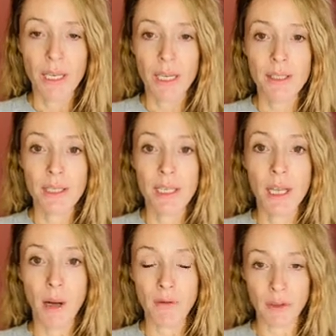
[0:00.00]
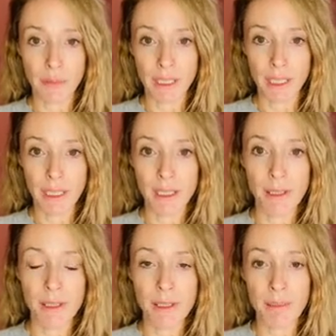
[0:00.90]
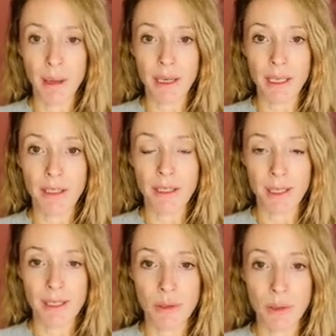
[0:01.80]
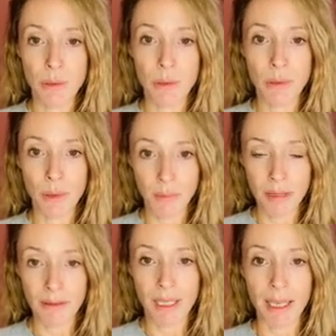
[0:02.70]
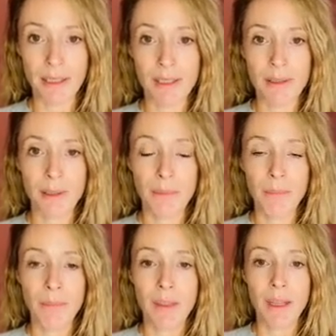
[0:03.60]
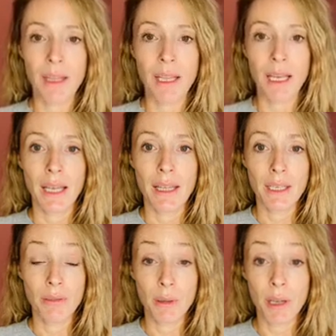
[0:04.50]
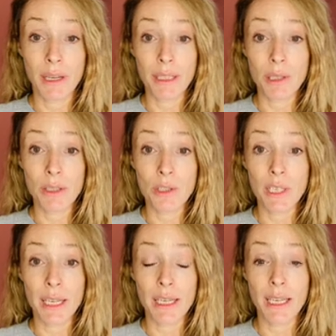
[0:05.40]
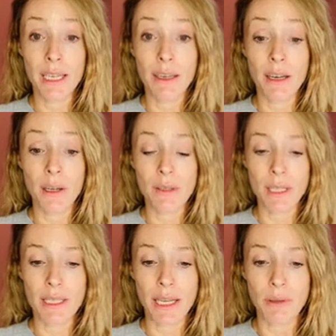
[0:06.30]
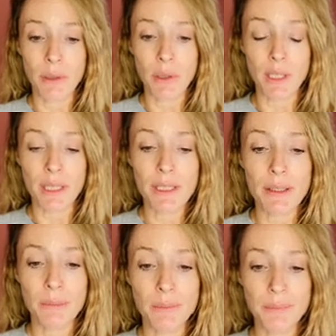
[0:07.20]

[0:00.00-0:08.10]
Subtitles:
And sitting comfortably, spine nice and tall but relaxed. And then if you like, just gently closing down your eyes.